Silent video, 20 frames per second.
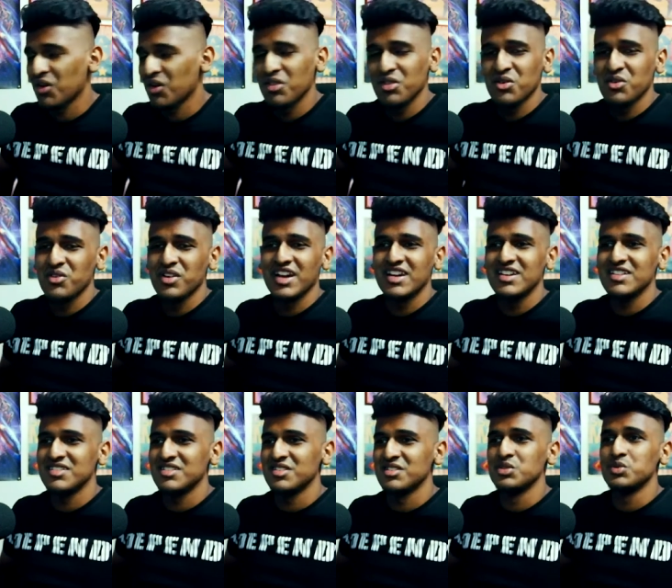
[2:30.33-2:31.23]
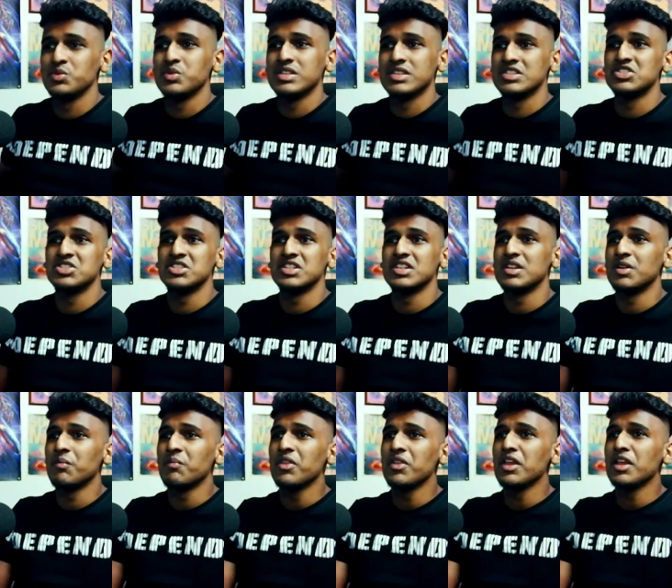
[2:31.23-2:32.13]
John Laurinaitis is doing this shit.
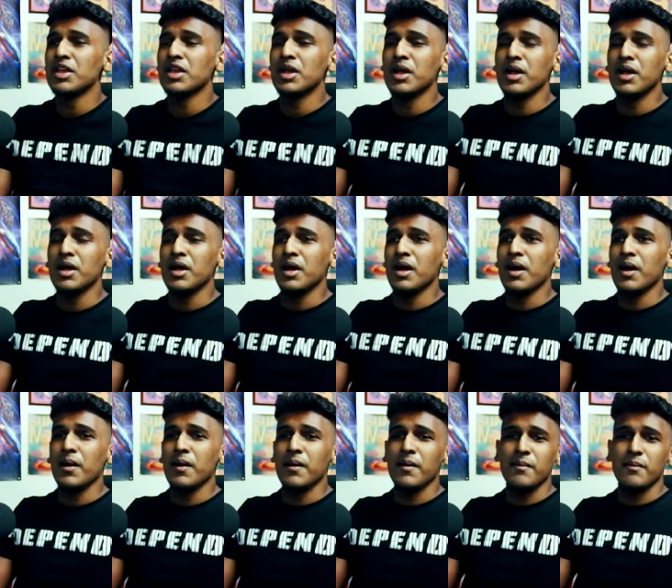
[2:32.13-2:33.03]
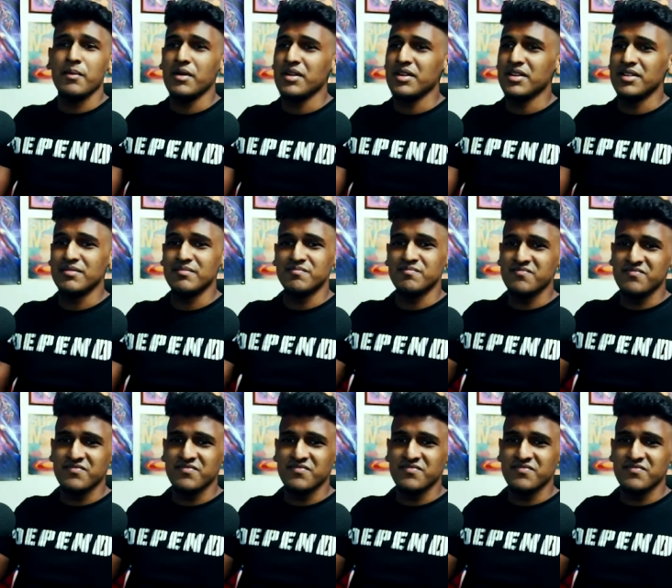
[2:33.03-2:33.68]
But